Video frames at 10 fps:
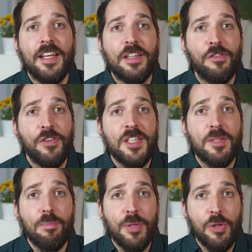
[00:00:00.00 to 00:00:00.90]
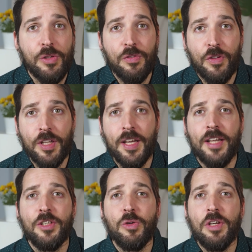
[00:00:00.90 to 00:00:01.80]
It fits beautifully
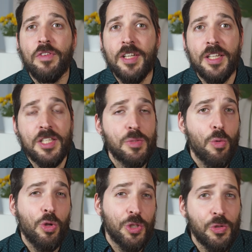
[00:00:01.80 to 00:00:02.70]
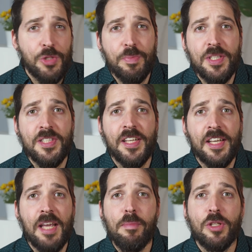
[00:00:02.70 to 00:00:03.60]
and you even get a small USB-C
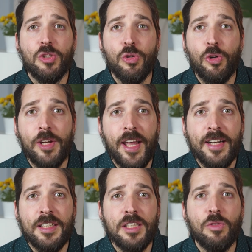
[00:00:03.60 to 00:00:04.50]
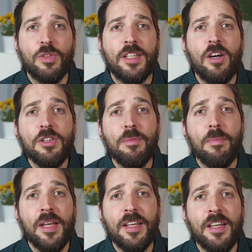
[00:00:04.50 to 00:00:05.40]
cable to connect it without
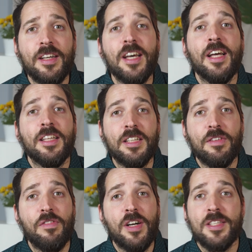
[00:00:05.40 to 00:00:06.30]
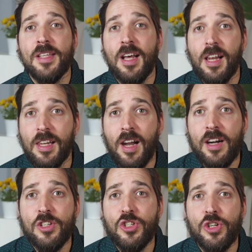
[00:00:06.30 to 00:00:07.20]
making the device
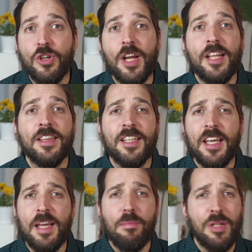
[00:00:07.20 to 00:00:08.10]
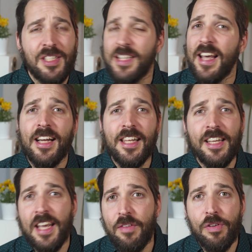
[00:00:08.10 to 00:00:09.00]
larger and cables
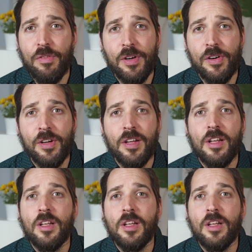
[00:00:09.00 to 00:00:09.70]
dangling everywhere.